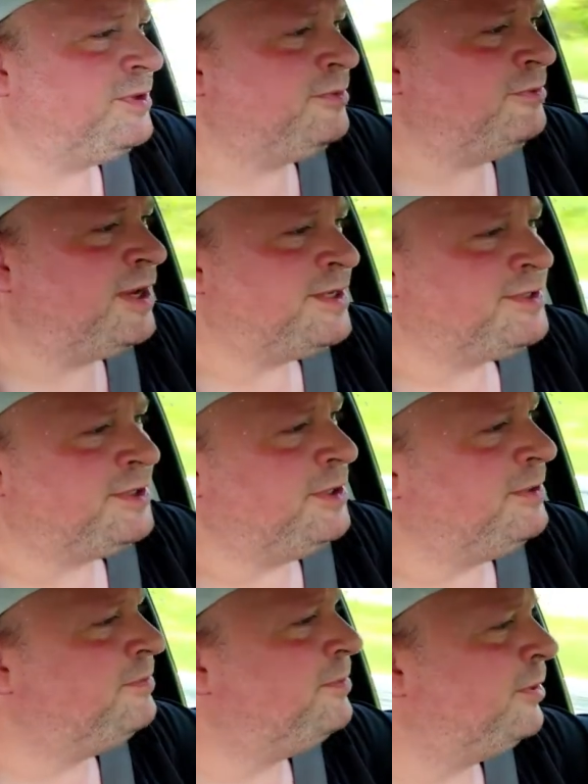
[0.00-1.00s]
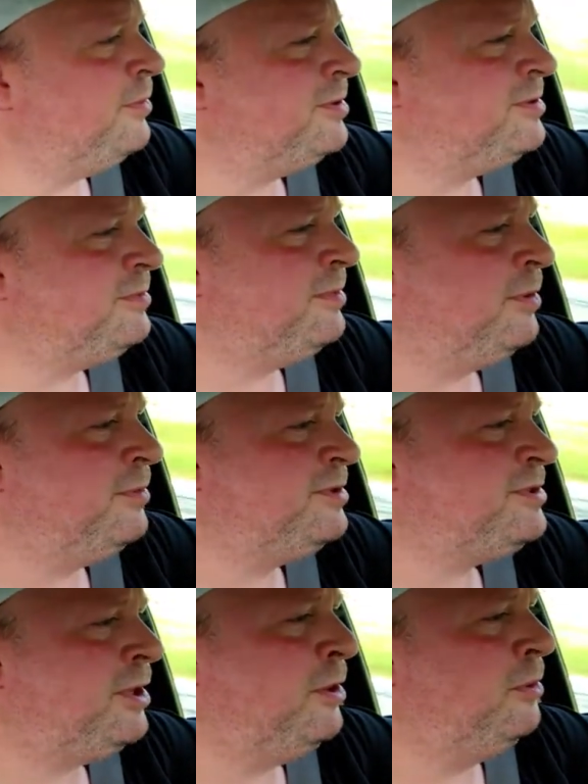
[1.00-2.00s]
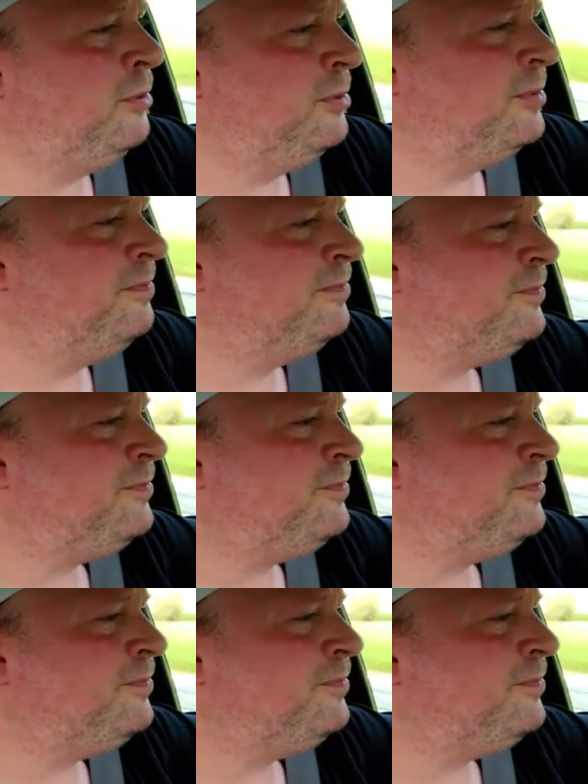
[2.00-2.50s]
to wrestling on the on the show.